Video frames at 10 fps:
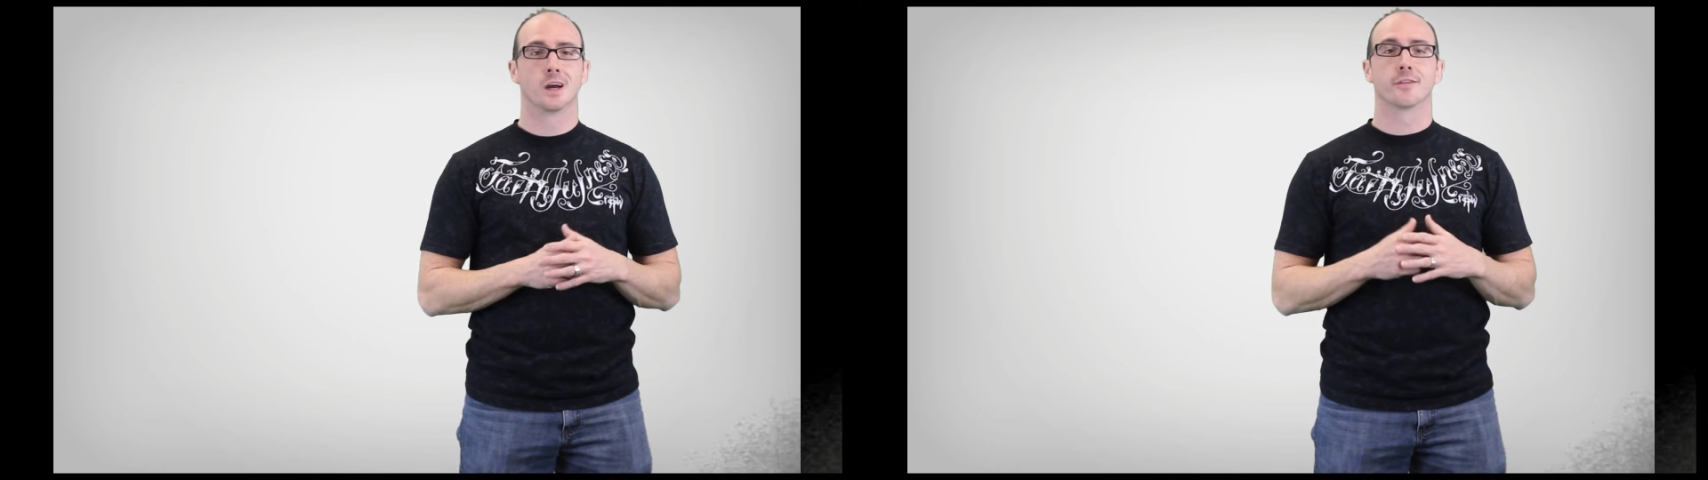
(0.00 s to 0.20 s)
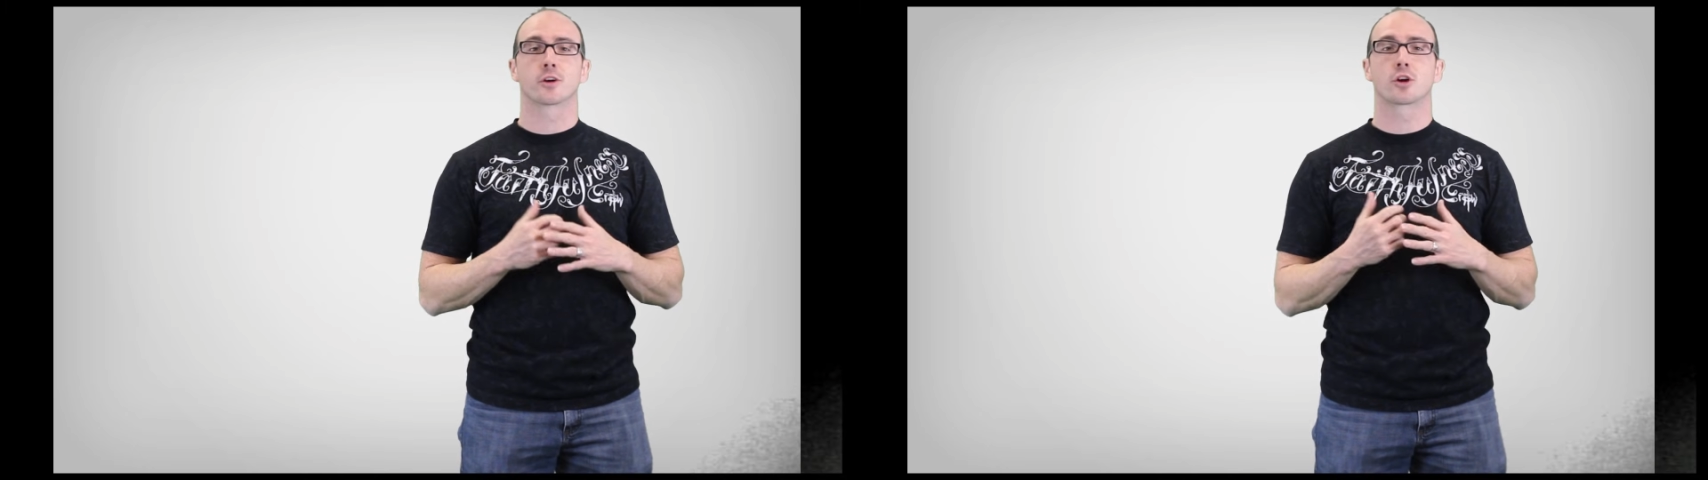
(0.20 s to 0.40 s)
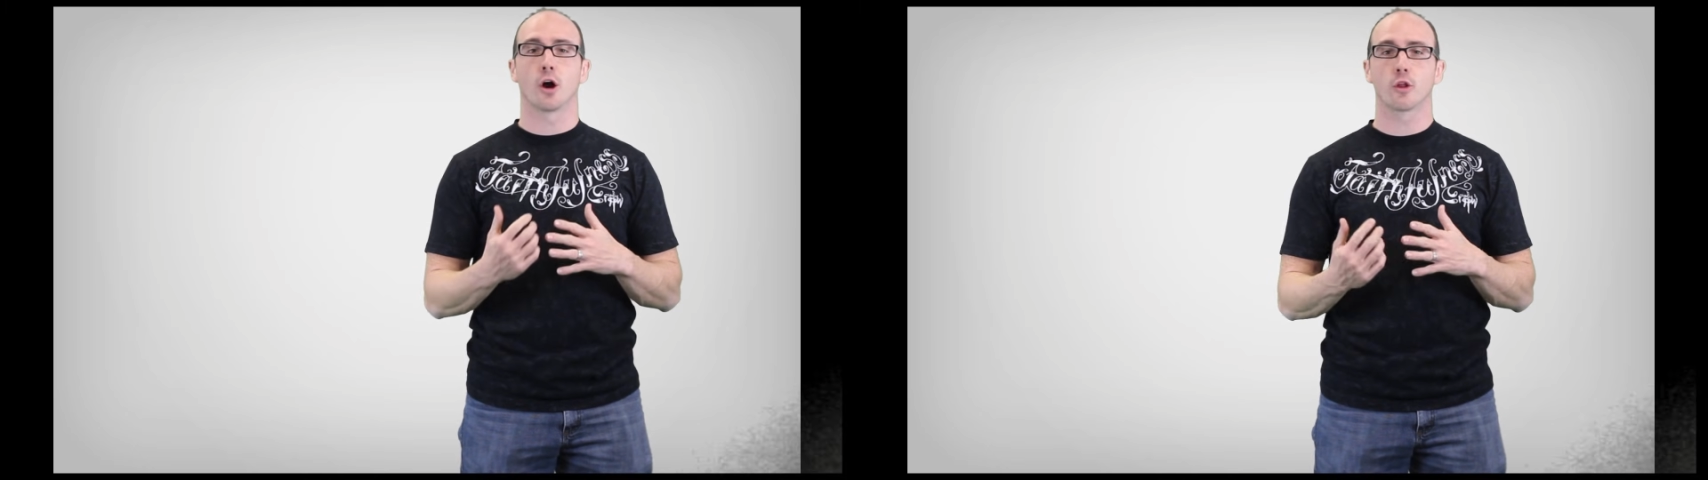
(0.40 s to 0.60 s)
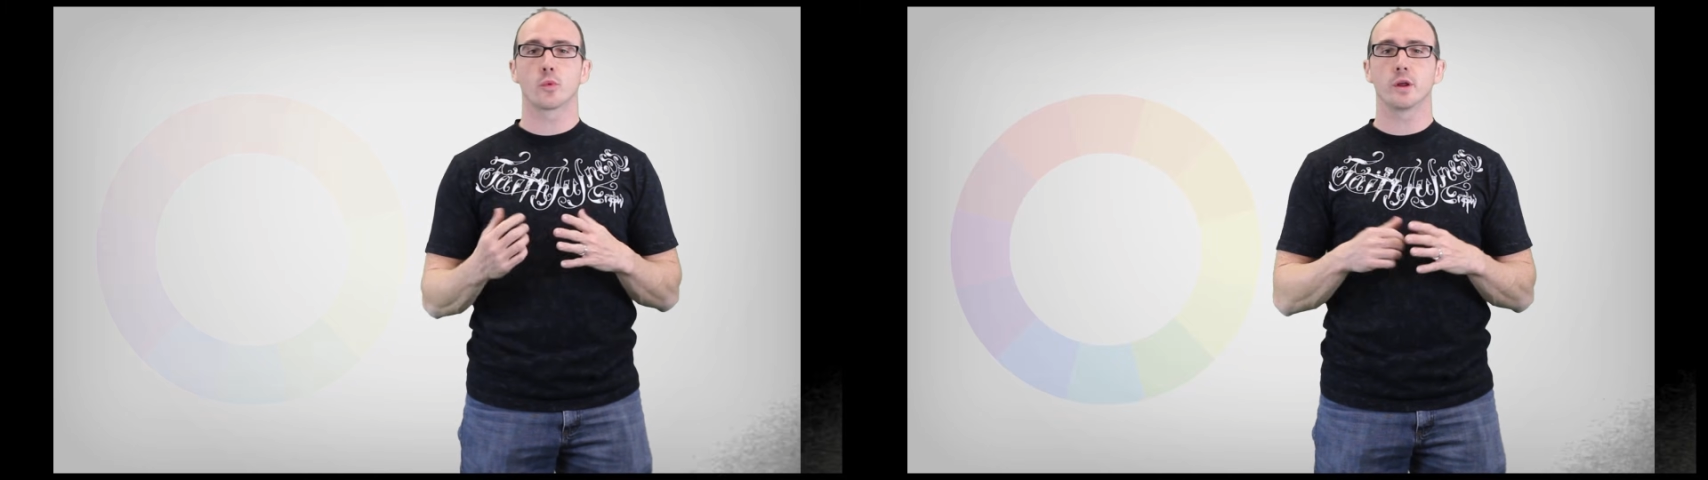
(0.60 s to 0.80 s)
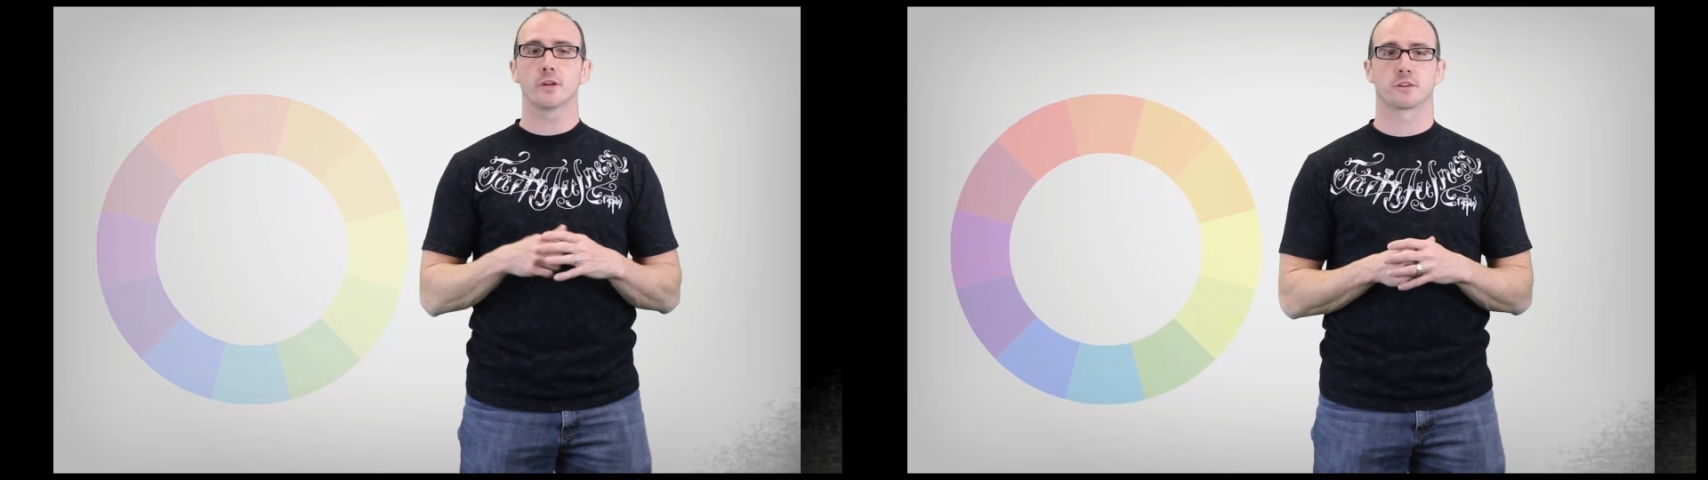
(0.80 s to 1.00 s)
The color
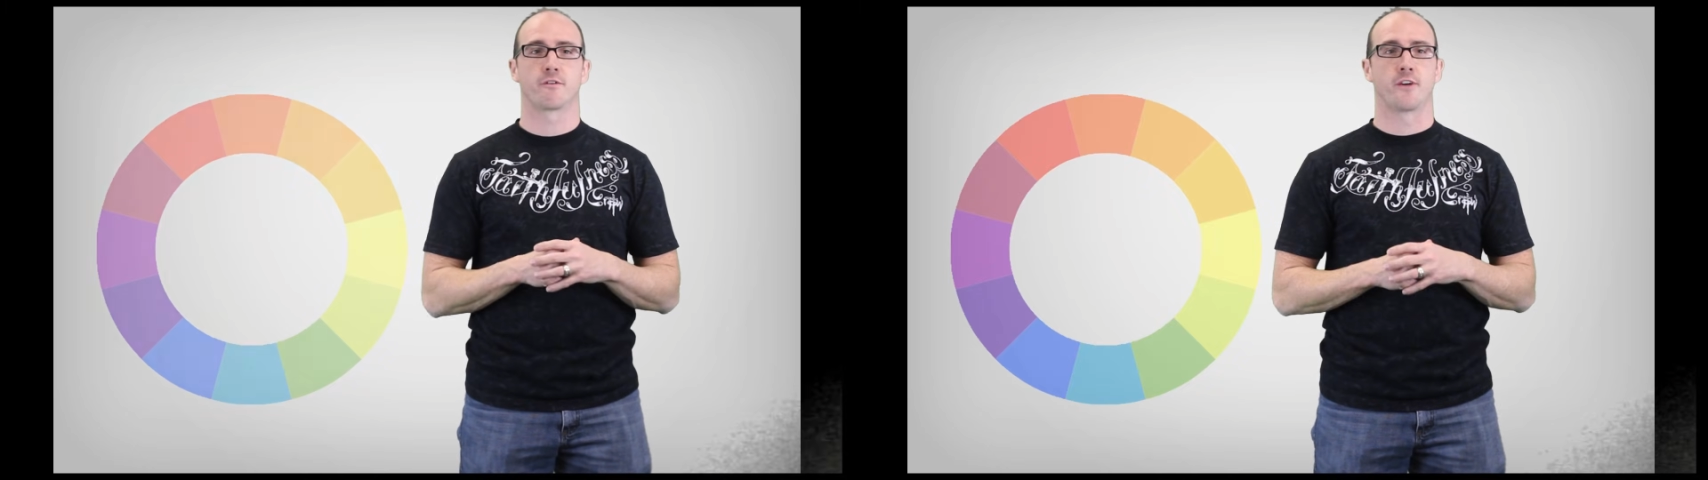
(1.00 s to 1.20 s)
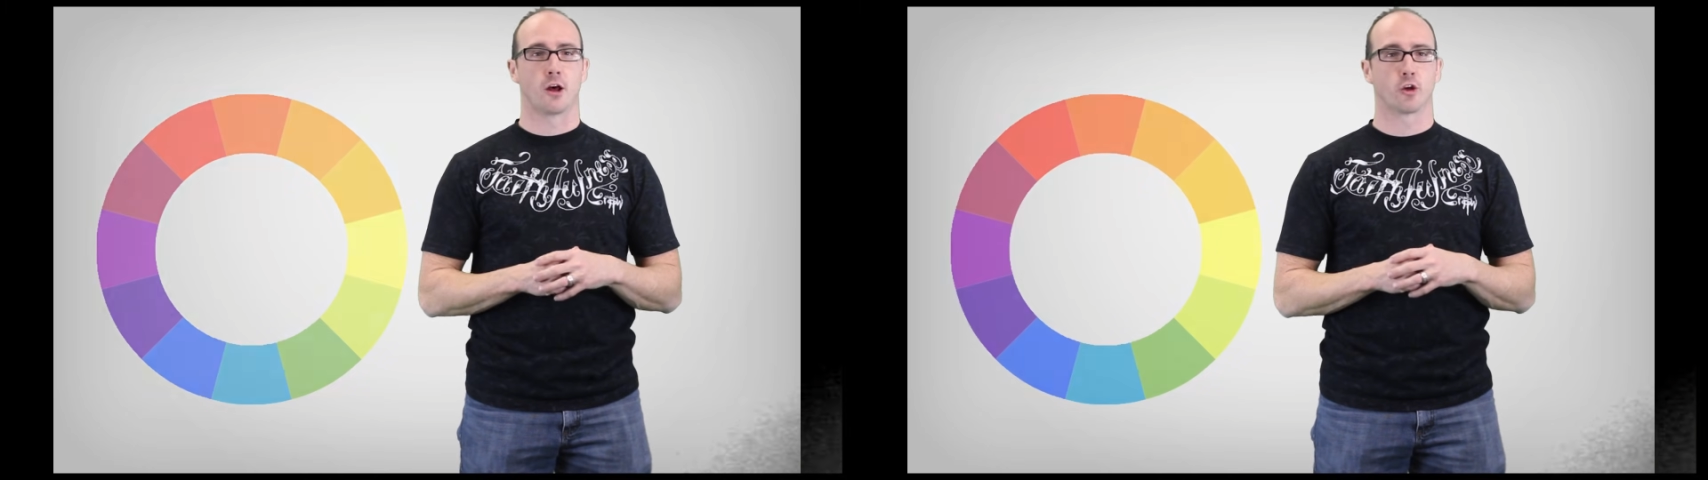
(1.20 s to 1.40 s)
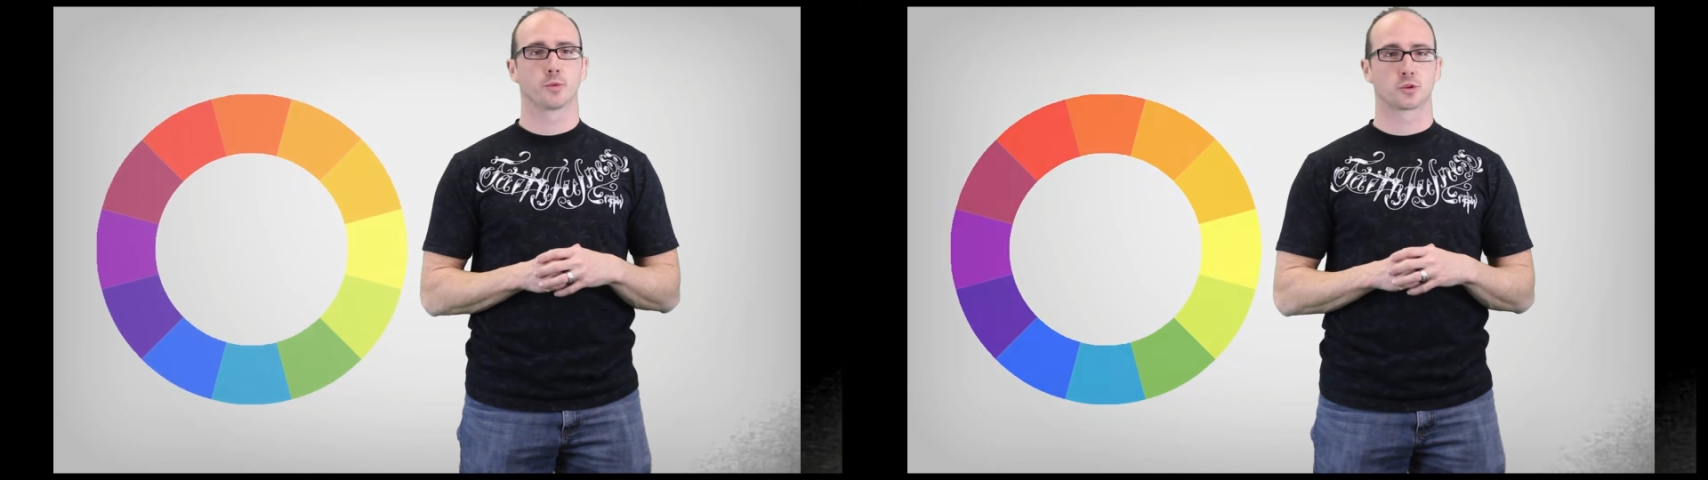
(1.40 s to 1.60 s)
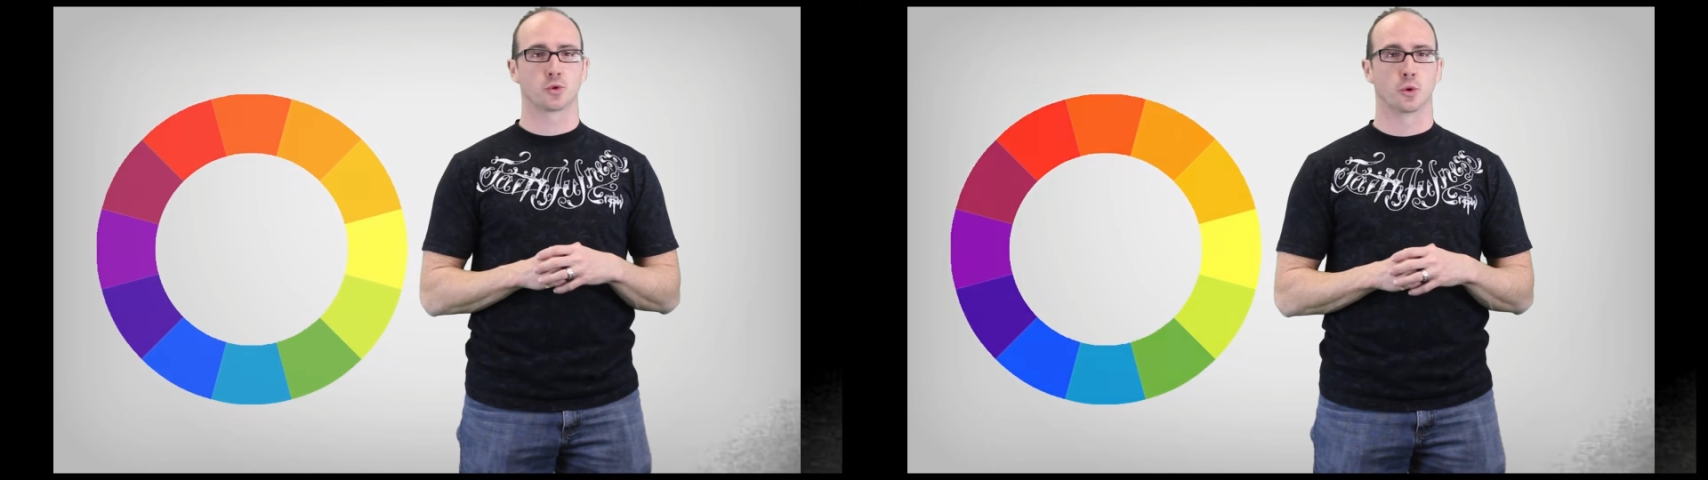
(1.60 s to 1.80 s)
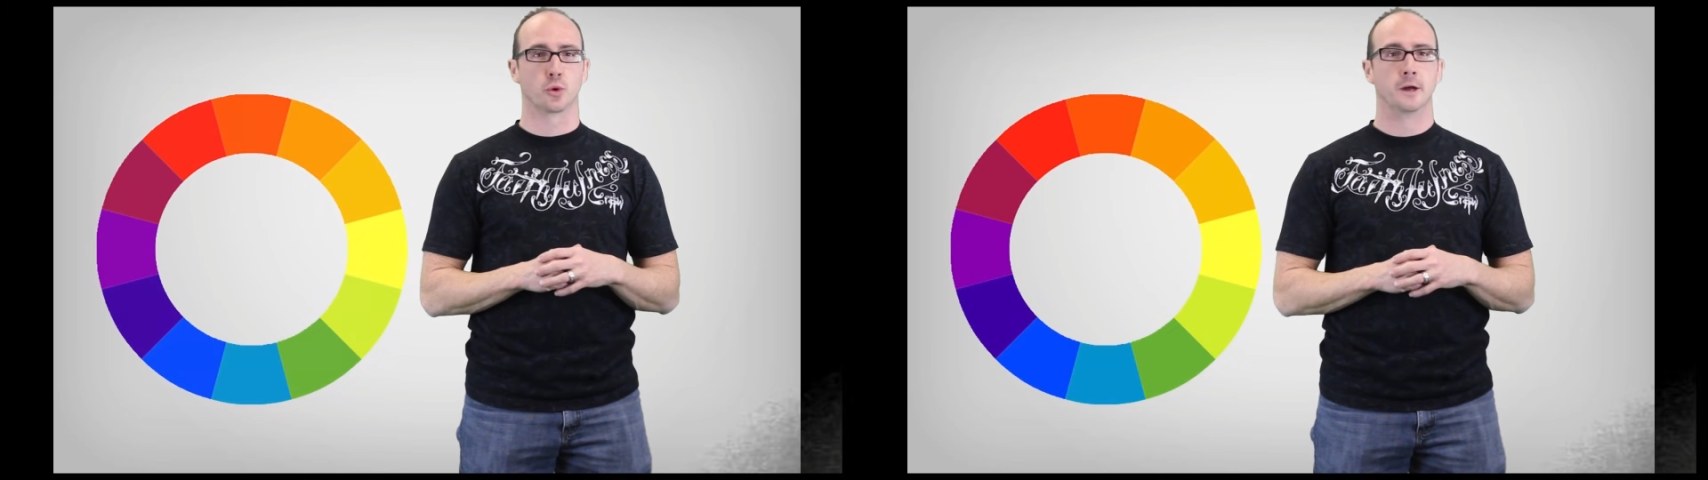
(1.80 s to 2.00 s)
wheel is a valuable
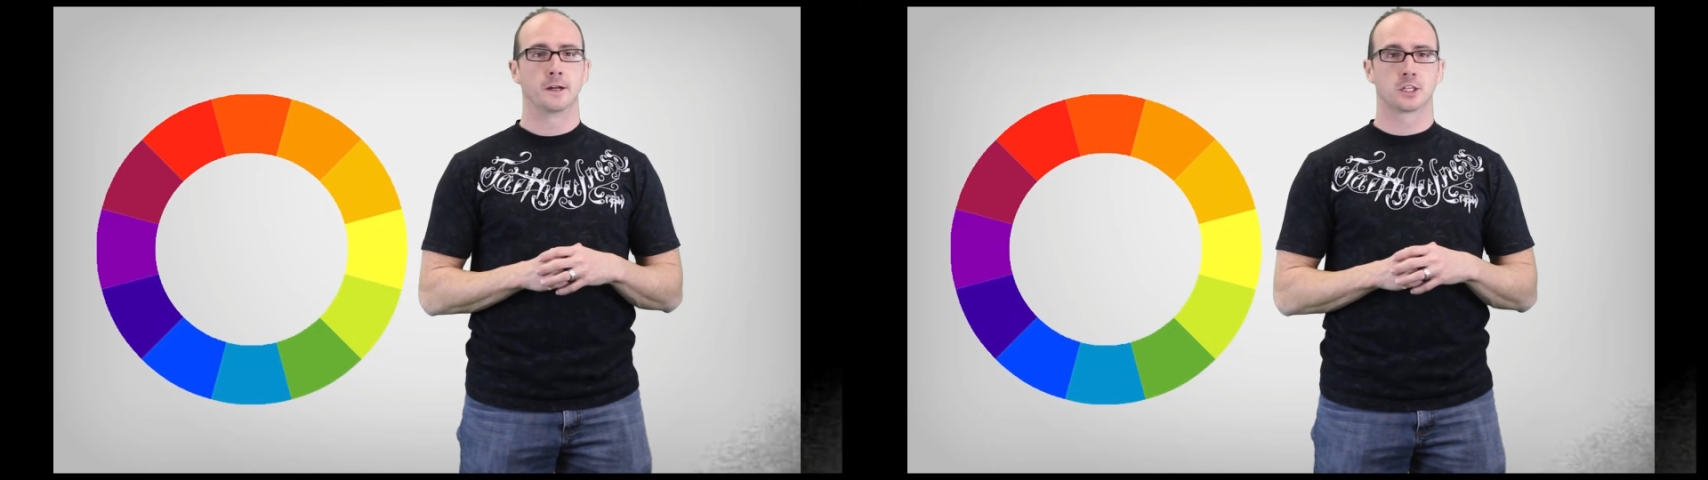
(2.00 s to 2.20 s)
tool